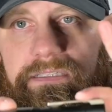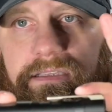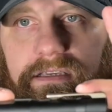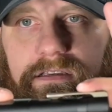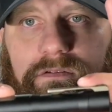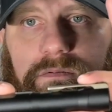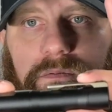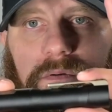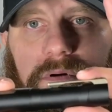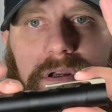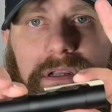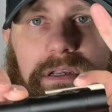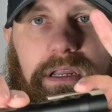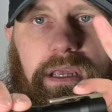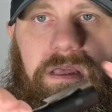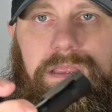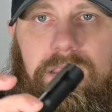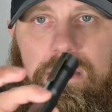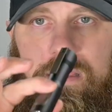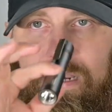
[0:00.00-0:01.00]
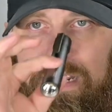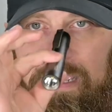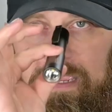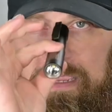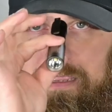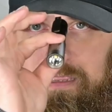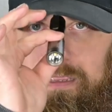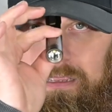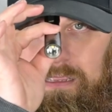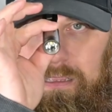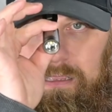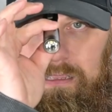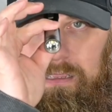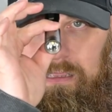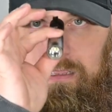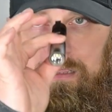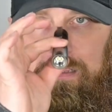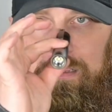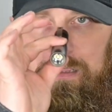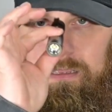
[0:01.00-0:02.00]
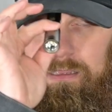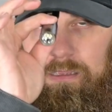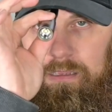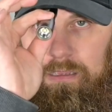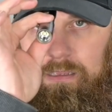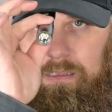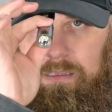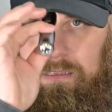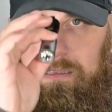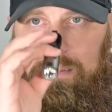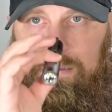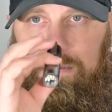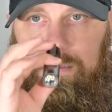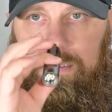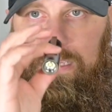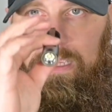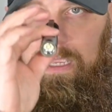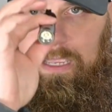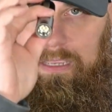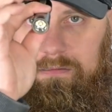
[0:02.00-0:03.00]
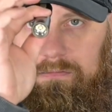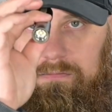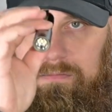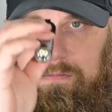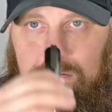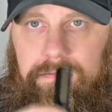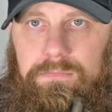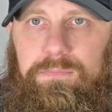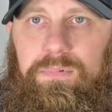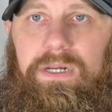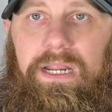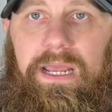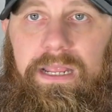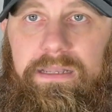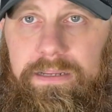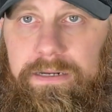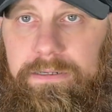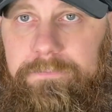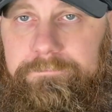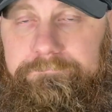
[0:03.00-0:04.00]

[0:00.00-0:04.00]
this one that I can't put on there.